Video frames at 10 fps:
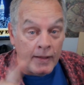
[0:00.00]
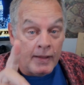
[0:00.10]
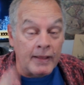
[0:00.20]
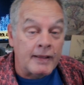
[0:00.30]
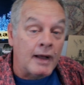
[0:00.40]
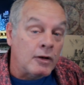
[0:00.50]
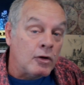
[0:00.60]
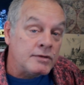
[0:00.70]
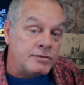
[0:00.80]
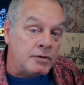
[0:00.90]
And Kyle
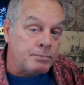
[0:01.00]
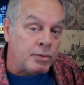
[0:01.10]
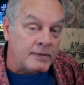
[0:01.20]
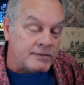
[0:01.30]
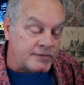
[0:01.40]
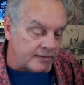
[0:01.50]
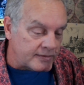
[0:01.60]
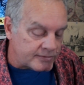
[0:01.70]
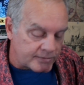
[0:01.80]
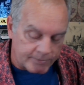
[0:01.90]
also points out
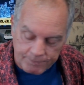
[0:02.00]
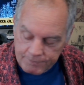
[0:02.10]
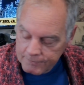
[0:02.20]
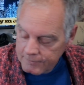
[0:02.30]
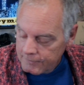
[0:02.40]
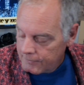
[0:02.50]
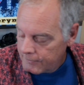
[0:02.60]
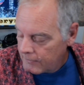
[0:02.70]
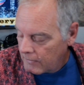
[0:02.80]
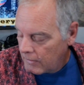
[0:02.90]
his
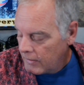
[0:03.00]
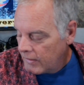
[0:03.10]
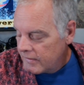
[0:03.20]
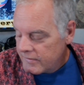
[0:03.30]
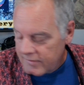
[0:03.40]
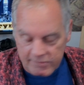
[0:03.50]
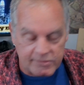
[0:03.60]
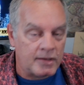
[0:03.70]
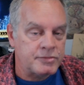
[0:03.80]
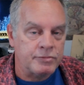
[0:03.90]

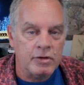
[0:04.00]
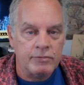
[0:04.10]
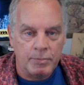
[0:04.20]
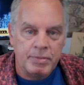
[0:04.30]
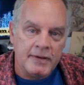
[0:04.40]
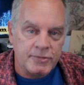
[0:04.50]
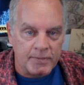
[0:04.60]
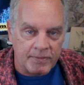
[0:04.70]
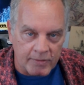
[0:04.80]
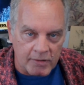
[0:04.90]
testosterone
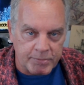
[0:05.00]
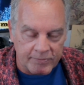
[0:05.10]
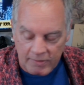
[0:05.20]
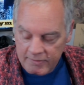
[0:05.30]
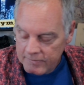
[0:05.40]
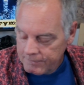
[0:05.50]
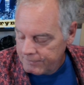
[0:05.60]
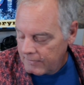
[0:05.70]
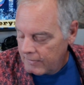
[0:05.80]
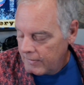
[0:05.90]
replacement therapy fucking
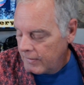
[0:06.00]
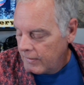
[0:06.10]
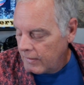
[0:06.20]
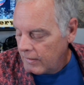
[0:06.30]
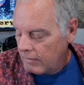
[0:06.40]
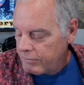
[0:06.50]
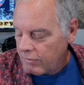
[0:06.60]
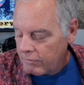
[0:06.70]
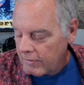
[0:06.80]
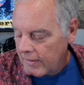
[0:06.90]

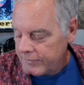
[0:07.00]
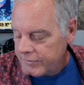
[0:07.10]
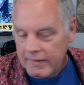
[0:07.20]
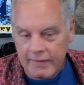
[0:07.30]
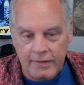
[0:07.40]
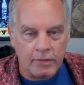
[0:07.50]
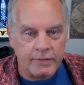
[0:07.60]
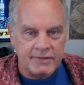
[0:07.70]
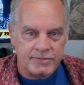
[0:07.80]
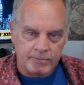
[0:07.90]
program so he can get all
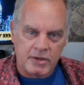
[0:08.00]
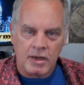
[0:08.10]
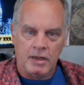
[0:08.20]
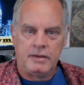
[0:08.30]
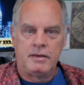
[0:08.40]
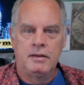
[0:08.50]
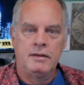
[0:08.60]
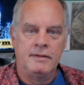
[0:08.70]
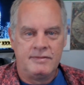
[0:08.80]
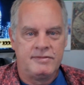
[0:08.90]
nice and cut
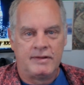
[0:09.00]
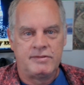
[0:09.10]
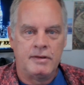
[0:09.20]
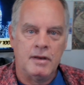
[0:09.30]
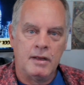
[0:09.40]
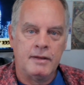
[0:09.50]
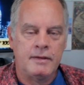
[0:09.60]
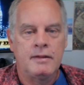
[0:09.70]
at 69.